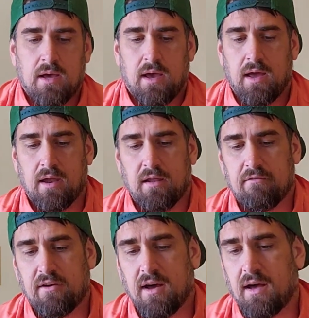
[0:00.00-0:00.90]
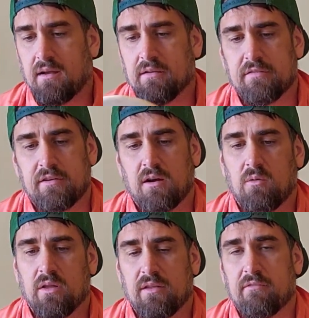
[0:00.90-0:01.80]
and I've got
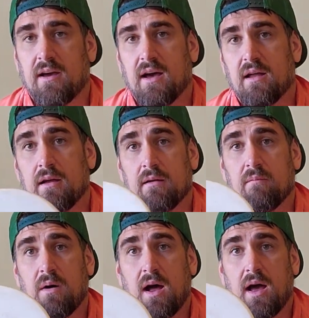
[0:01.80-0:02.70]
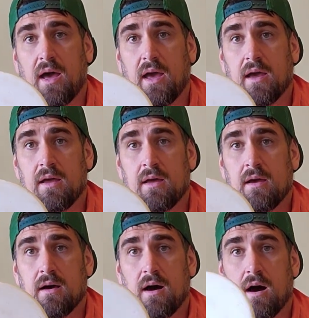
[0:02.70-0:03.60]
my
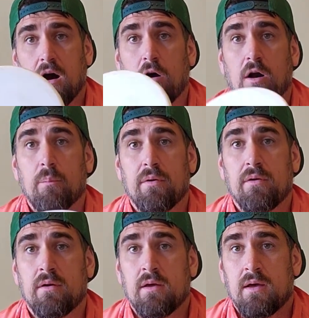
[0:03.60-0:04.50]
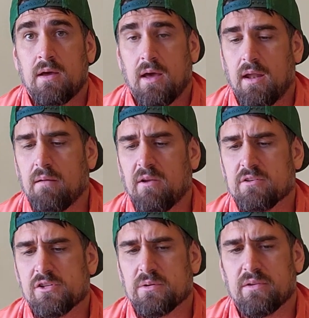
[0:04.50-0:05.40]
Harp, and I'm not
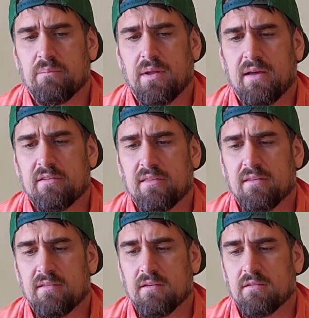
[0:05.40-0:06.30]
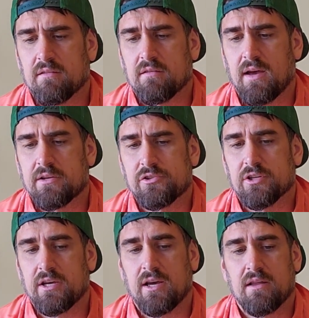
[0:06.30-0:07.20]
sure what the plastic this is actually.